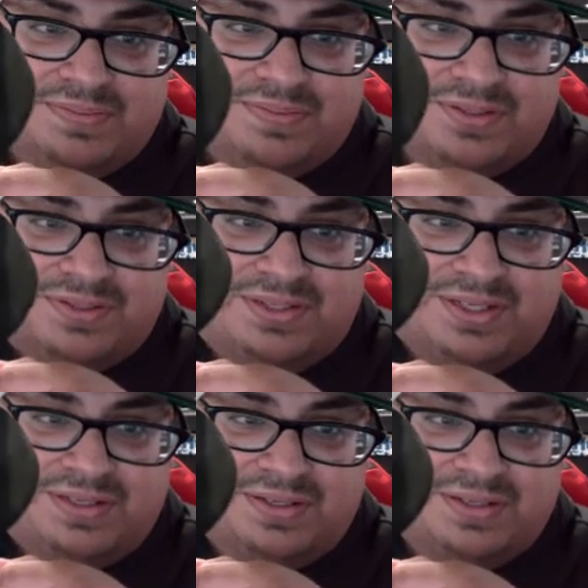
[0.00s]
You can
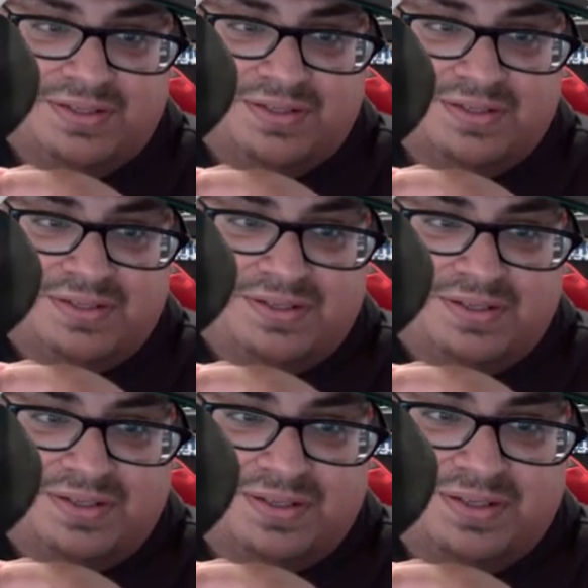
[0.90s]
see
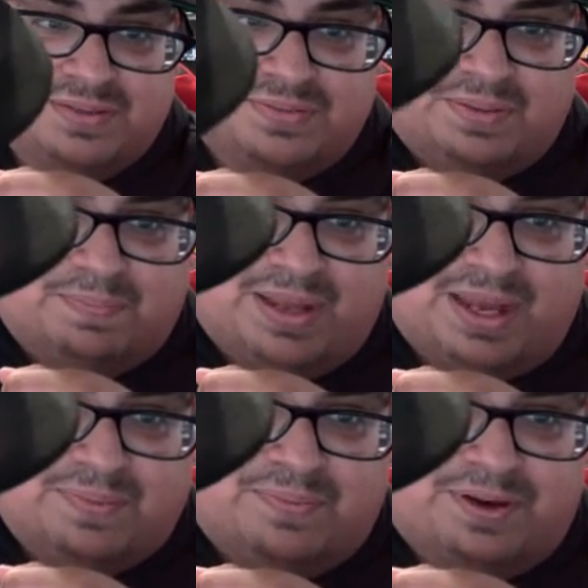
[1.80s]
the
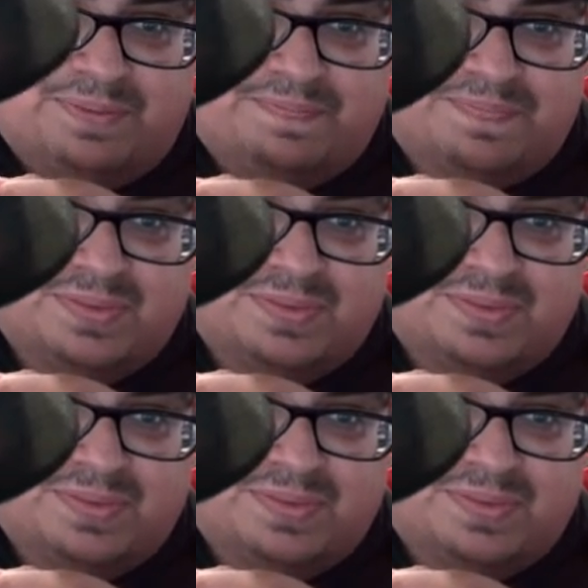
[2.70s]
black brim,